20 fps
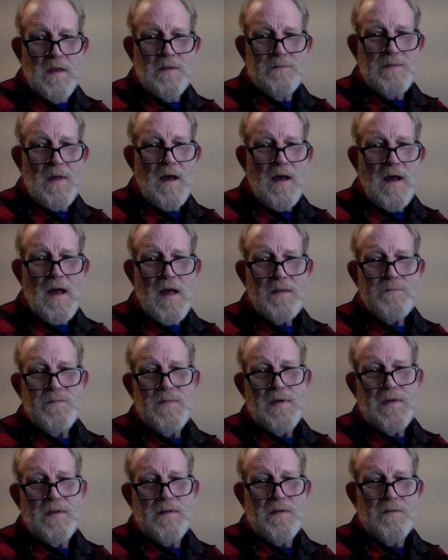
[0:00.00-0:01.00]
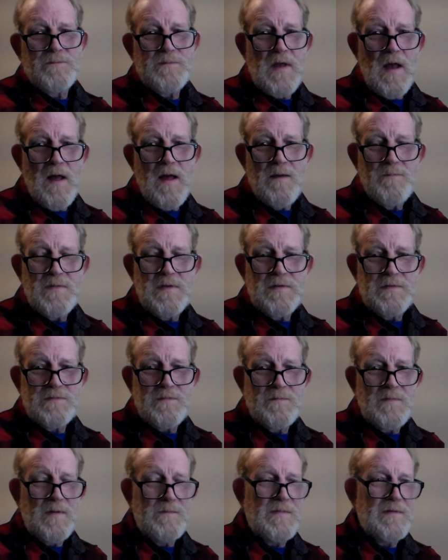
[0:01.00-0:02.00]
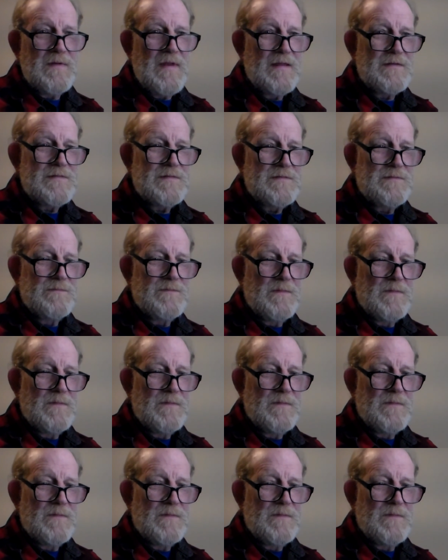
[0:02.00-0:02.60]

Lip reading: hotbed of communism. I mean, that's